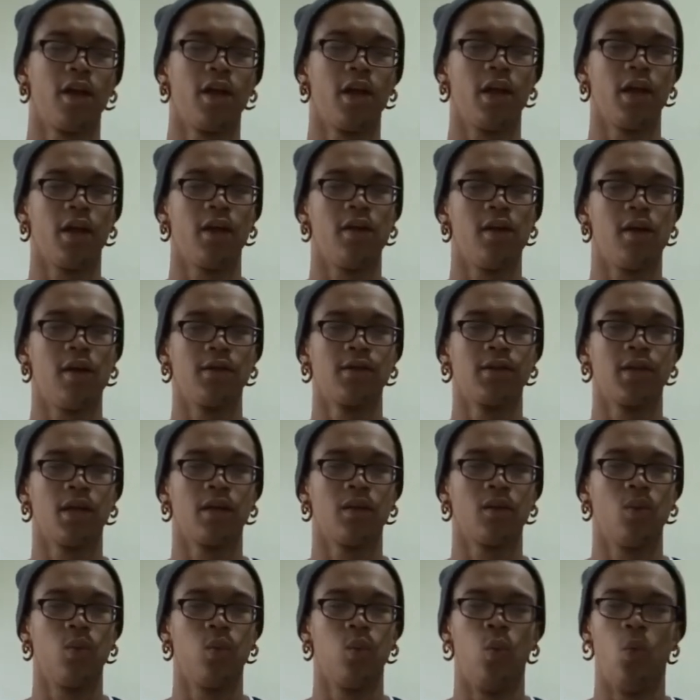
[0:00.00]
And I was
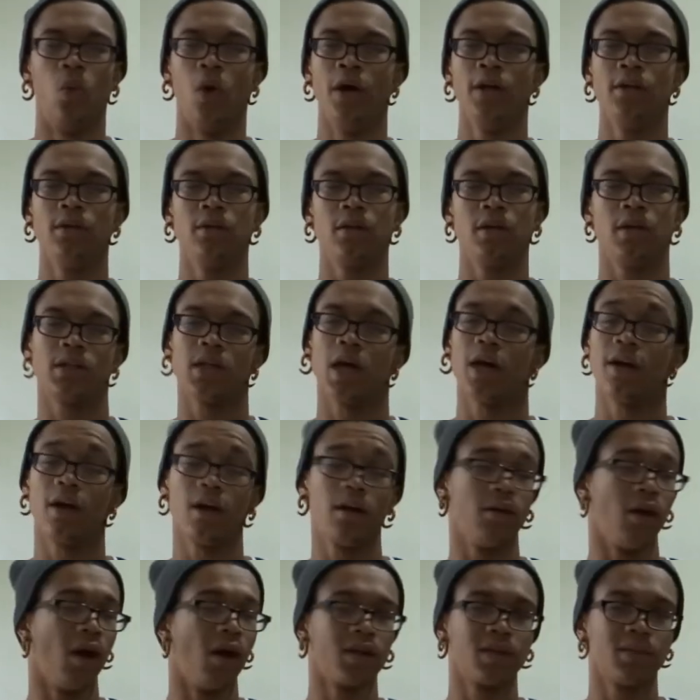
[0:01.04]
like, what? Because I'd
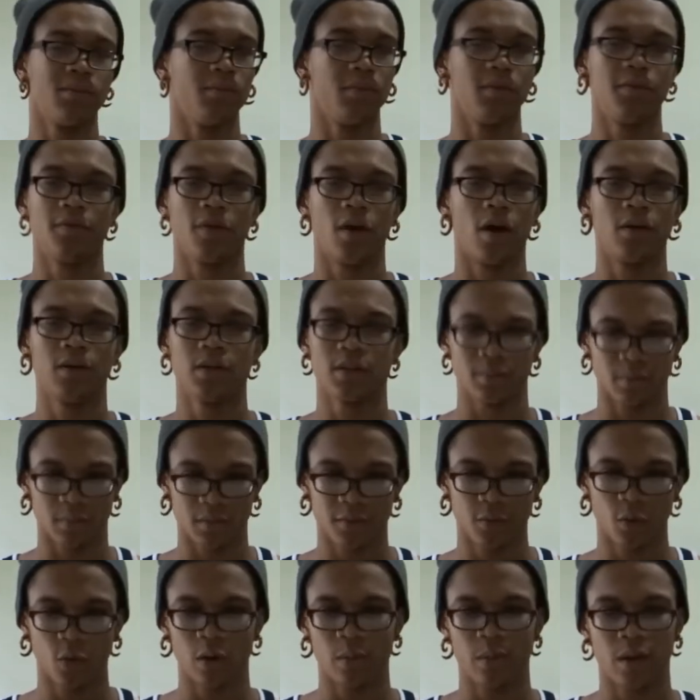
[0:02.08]
heard autism
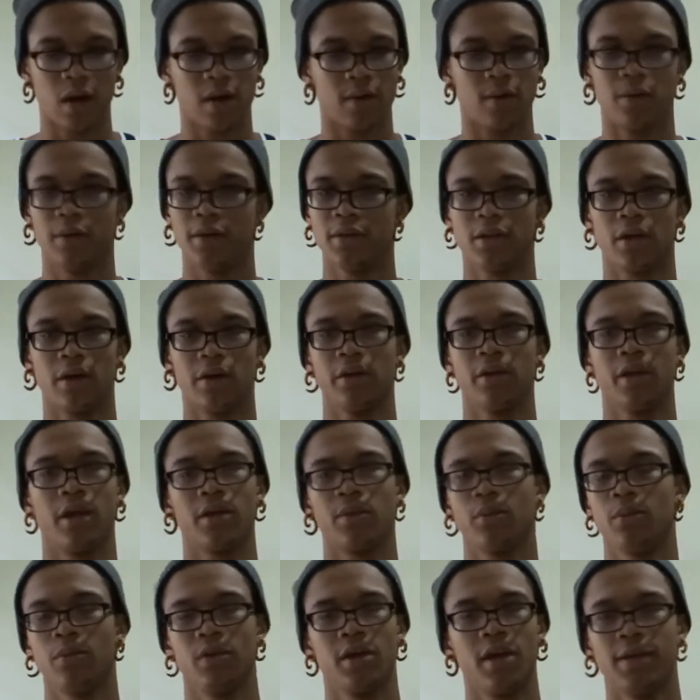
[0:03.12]
before, but I always heard it
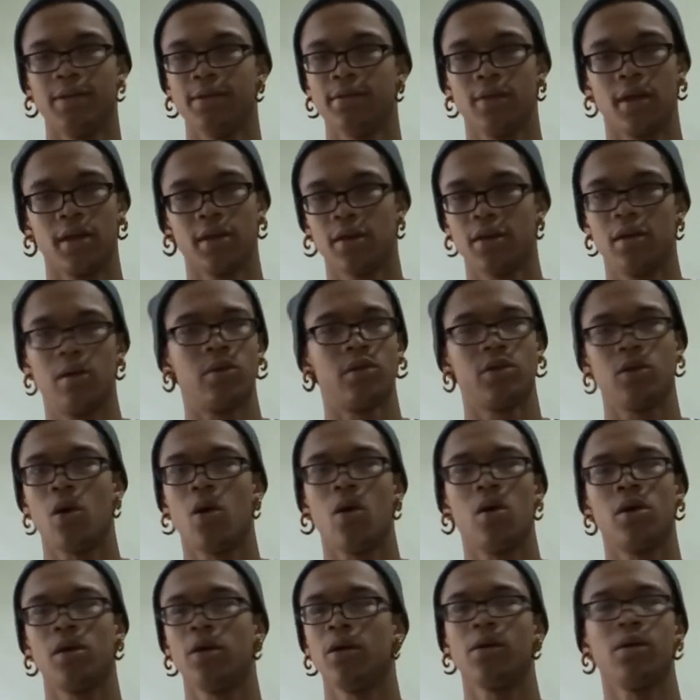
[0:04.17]
like when kids like
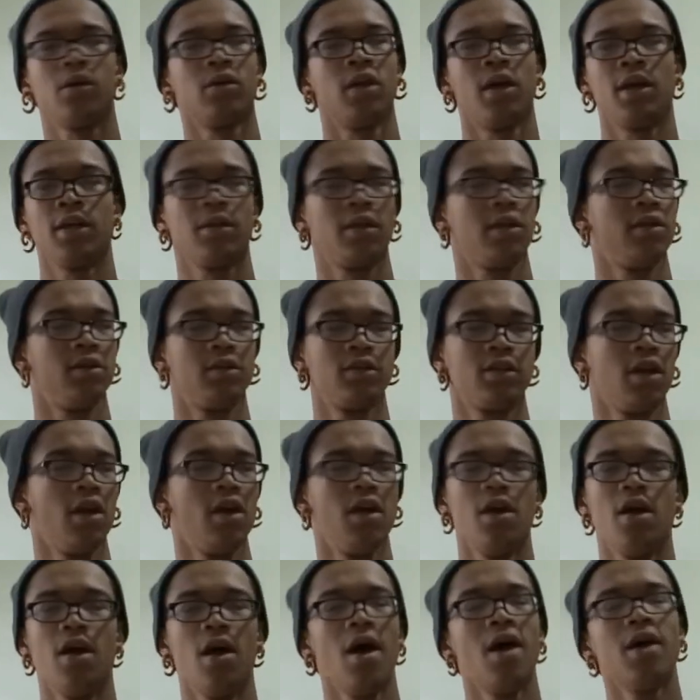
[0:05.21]
retarded, or like they just,
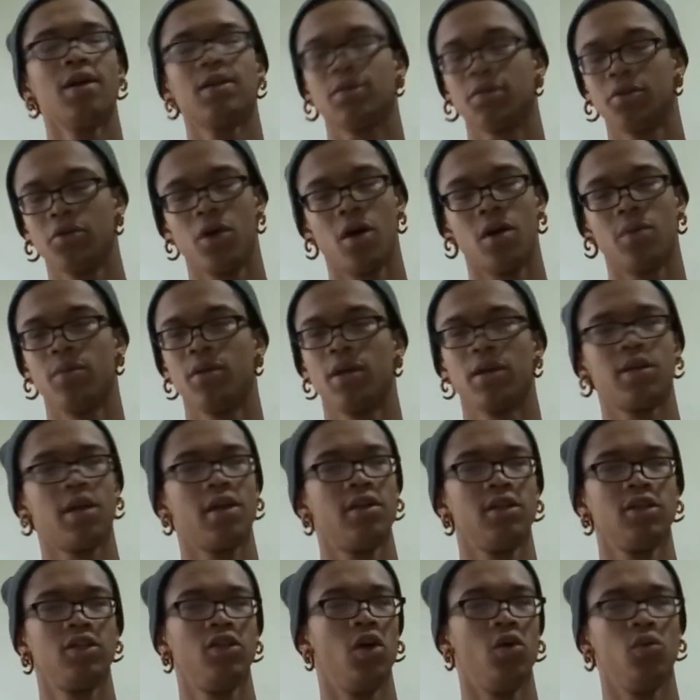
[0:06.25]
I guess they're retarded, but like
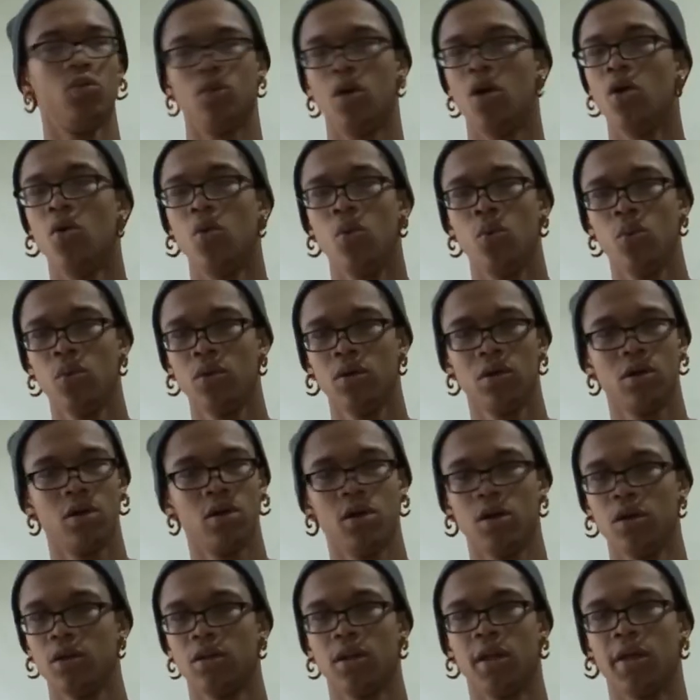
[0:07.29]
they just don't know,
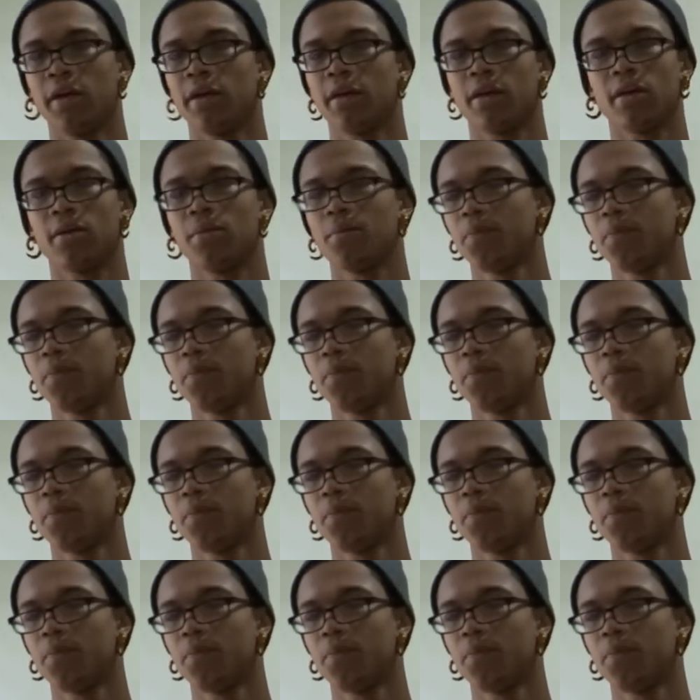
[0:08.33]
like